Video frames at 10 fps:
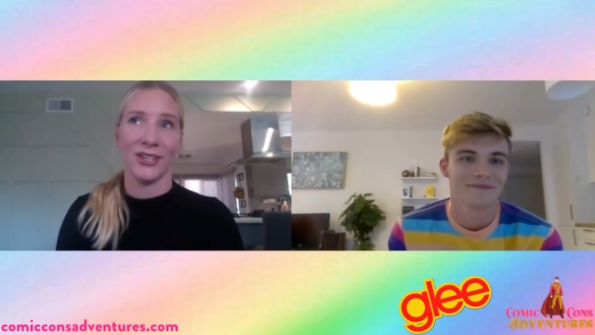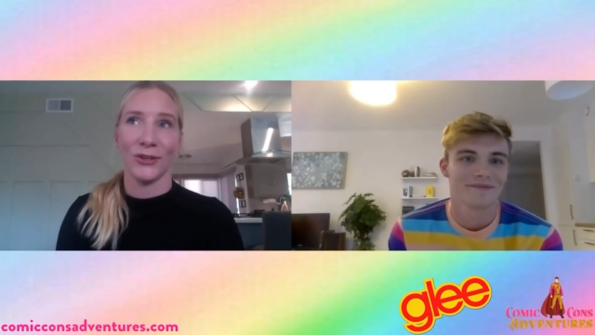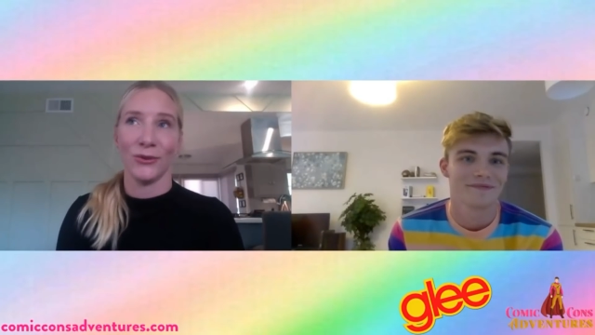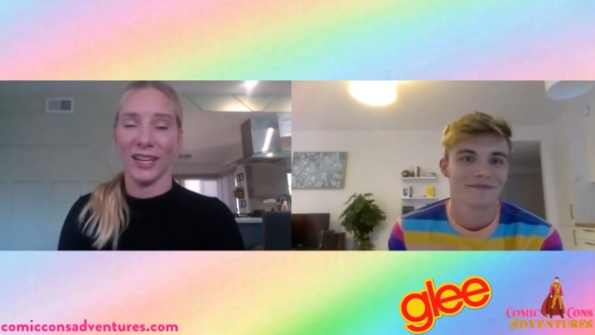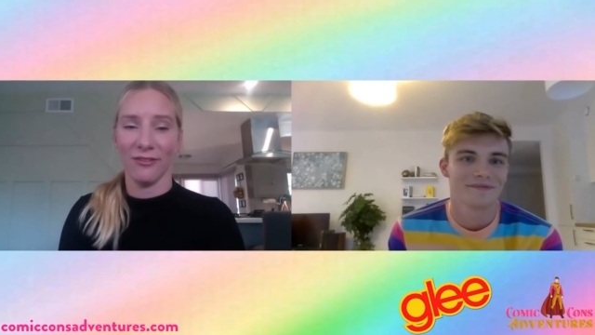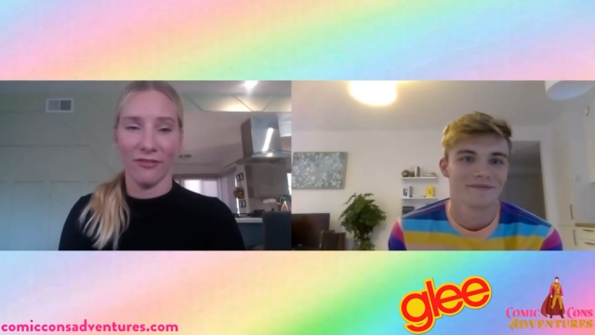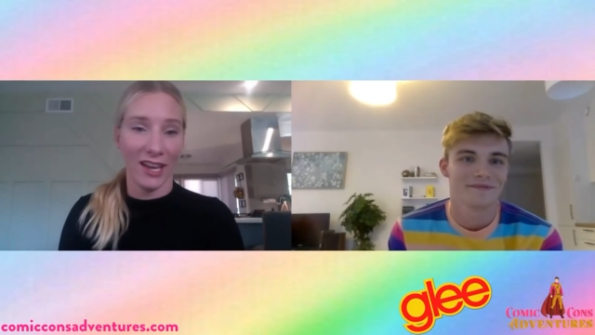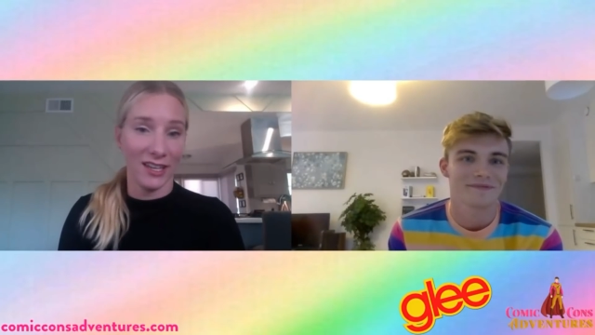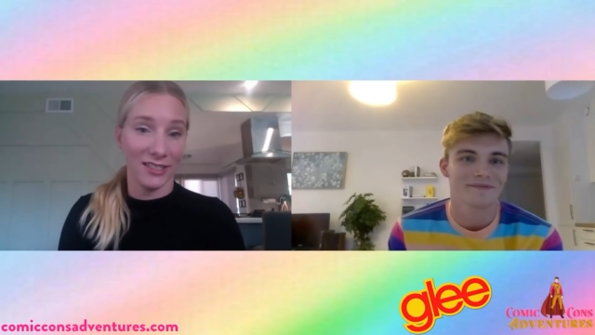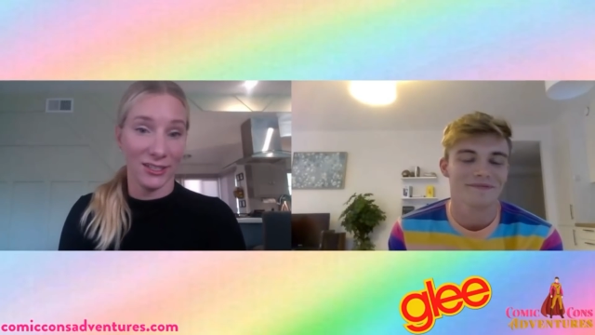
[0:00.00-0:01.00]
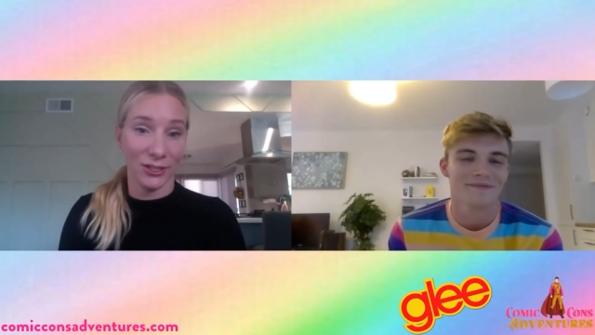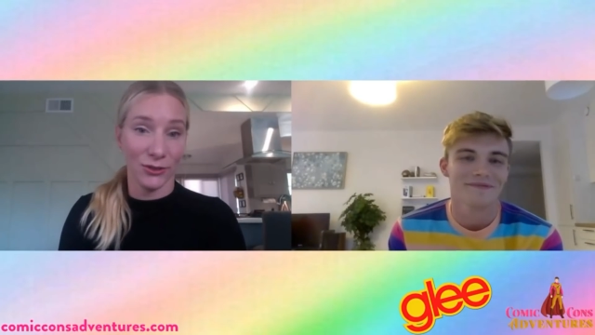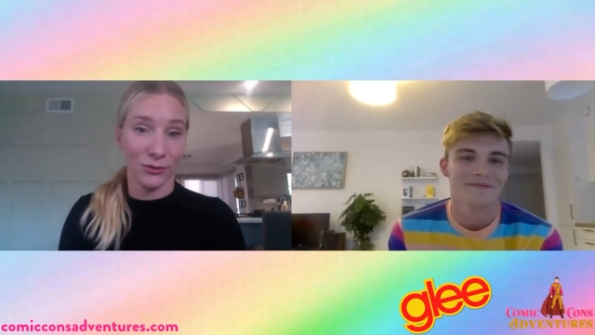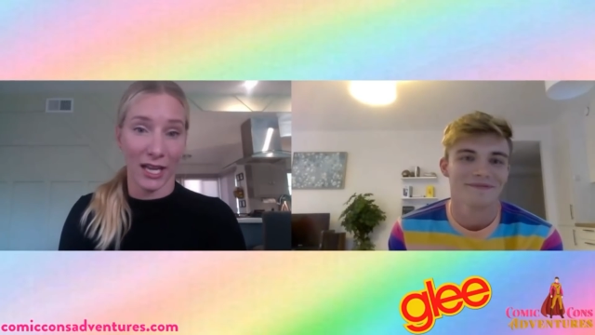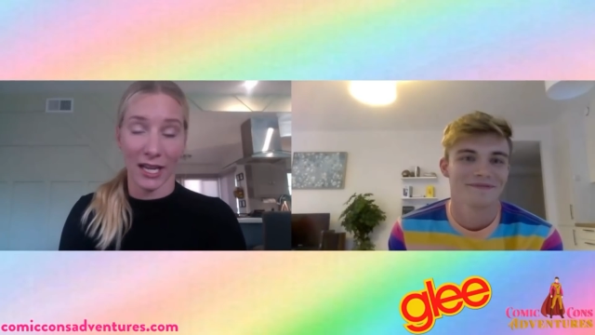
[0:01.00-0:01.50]
Speaker 1: we get invited to do
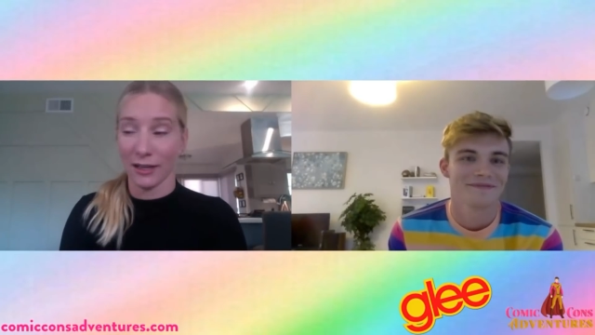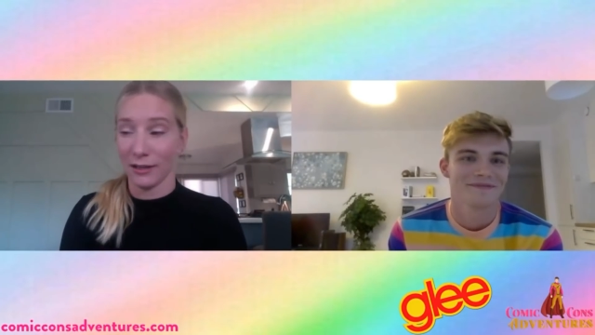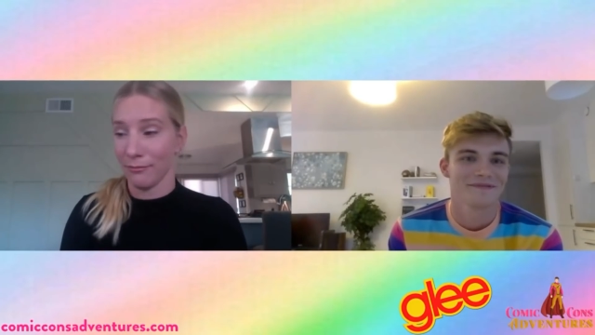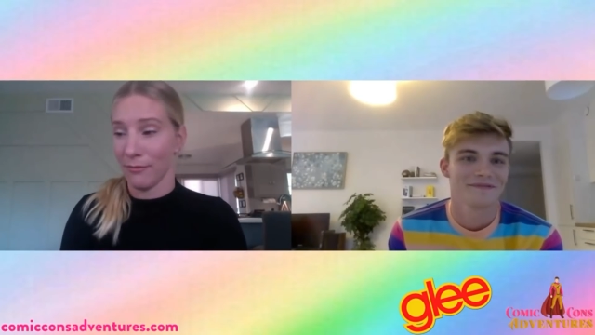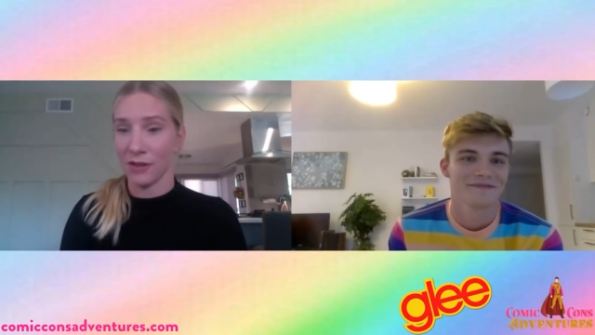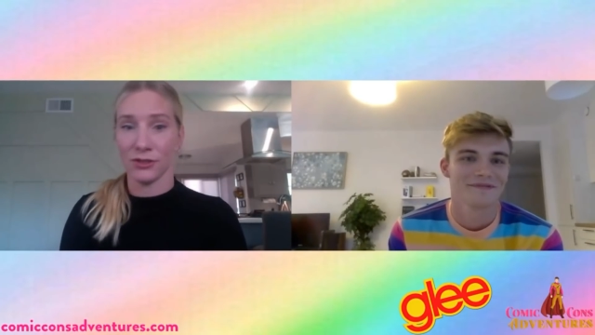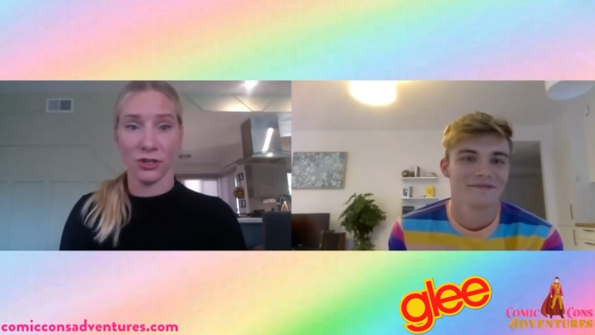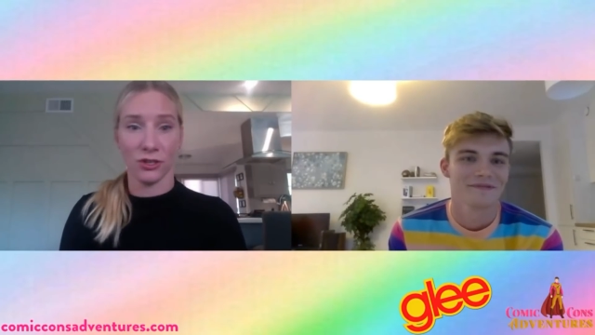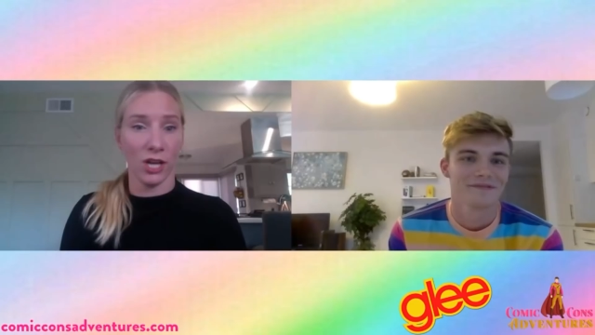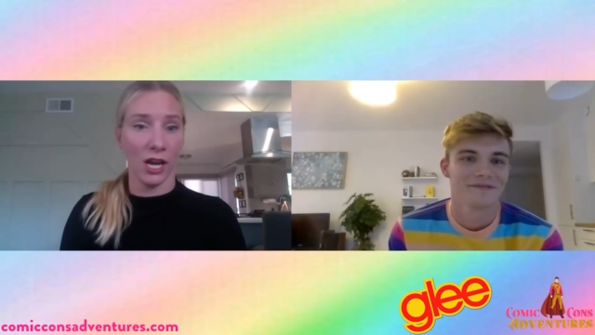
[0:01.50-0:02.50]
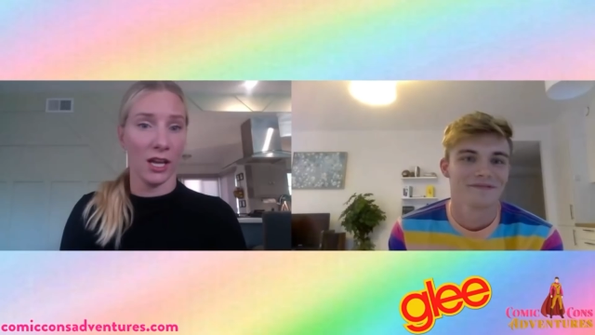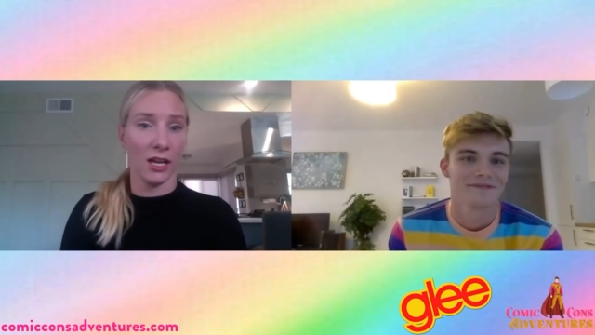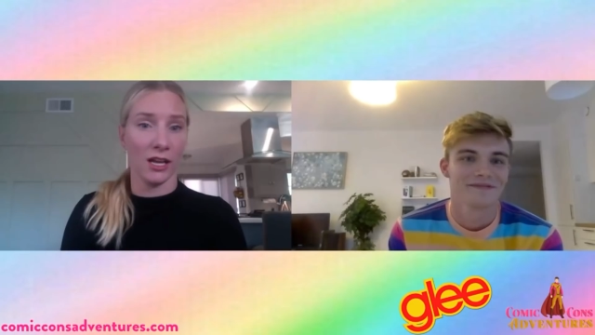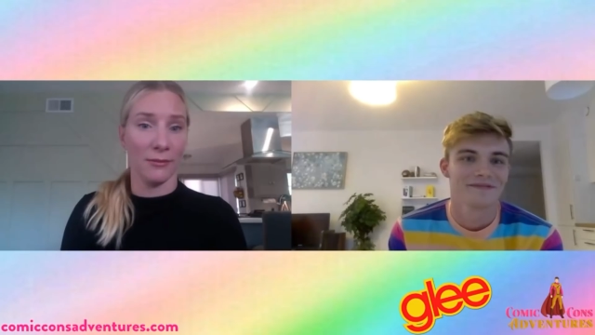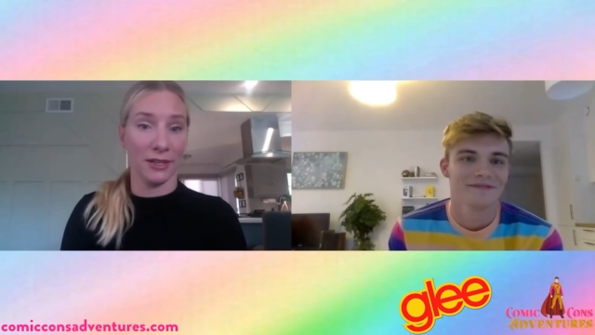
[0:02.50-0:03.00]
like Monster
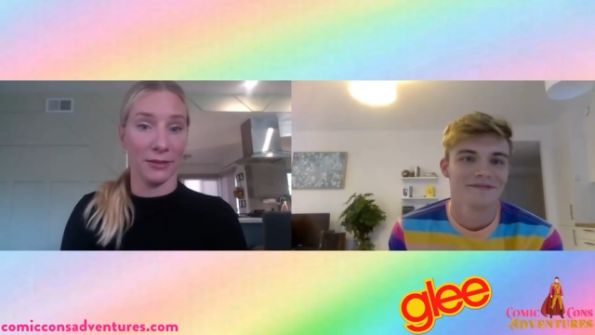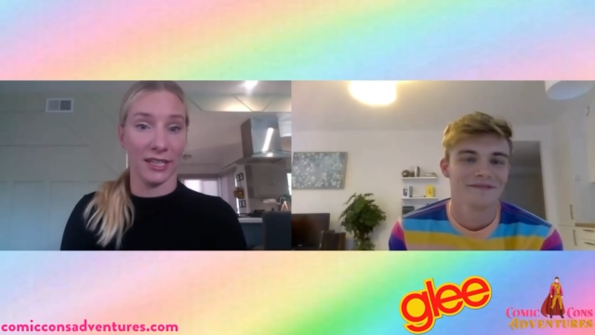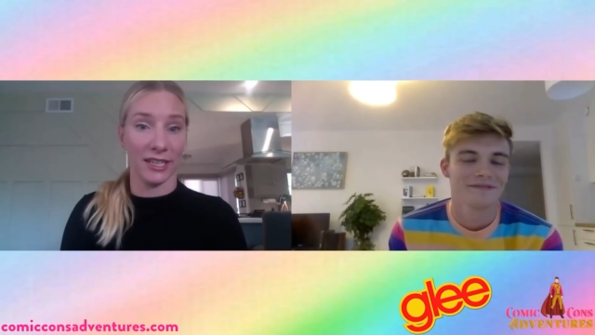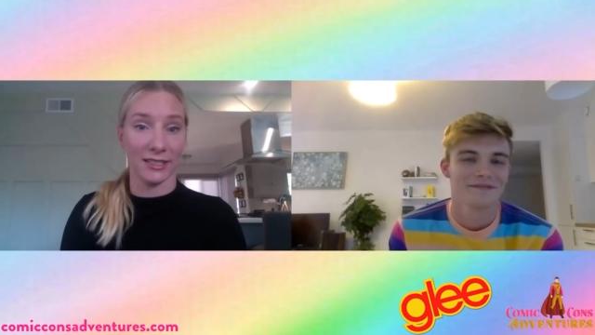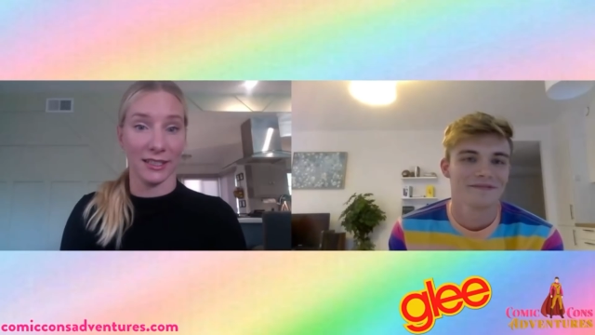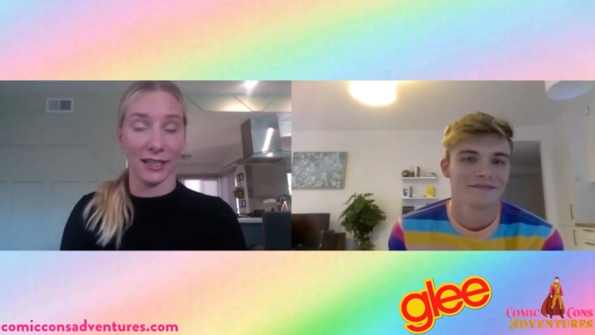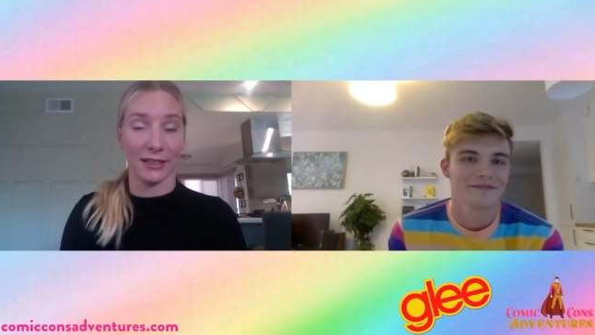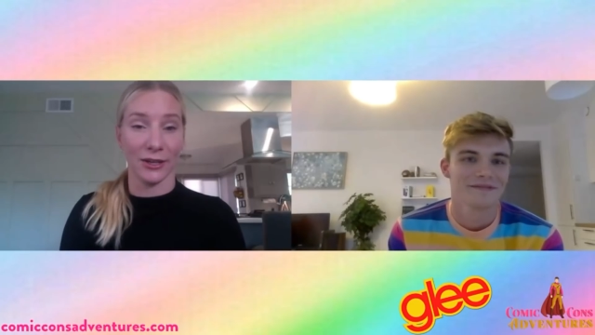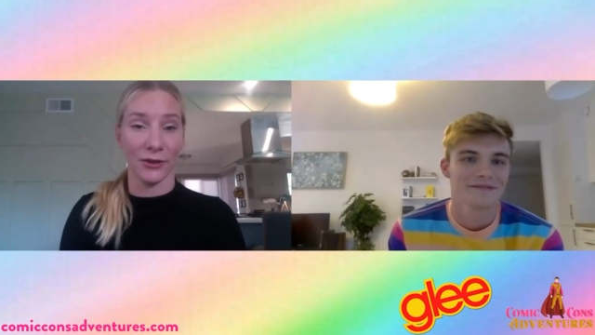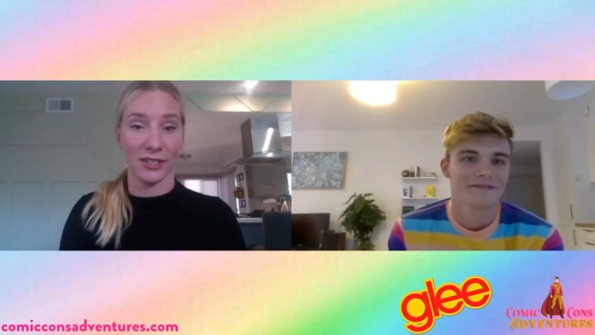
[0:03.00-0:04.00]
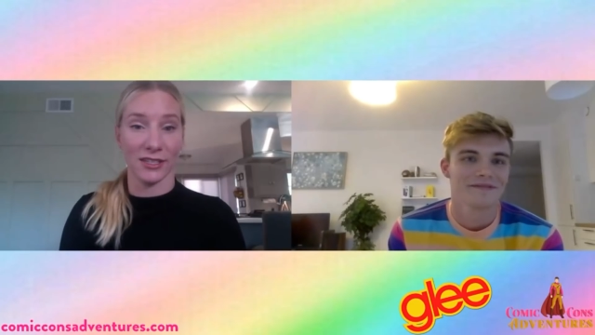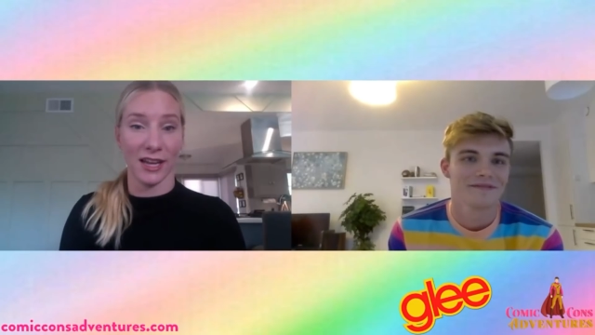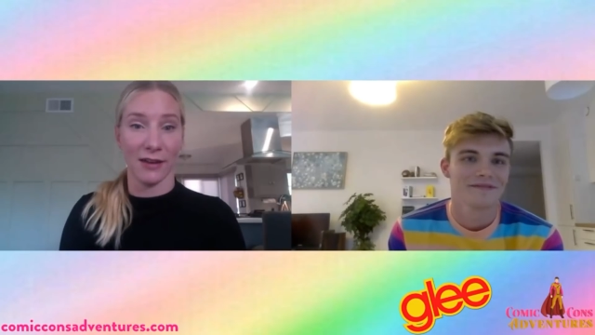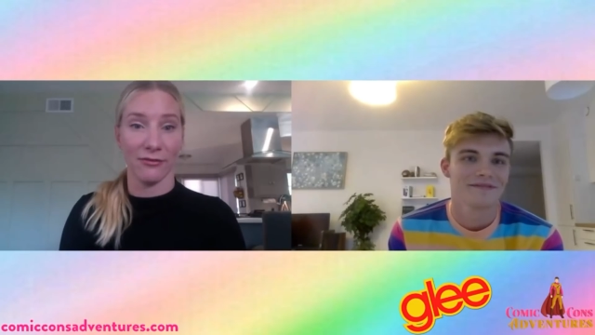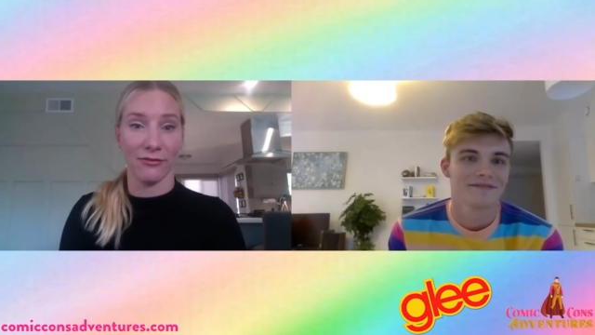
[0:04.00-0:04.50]
Jam and we get to like go to
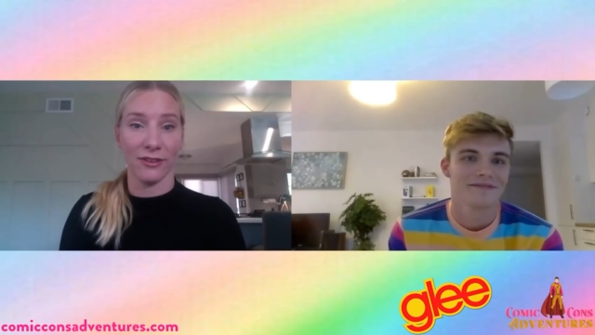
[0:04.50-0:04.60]
stuff,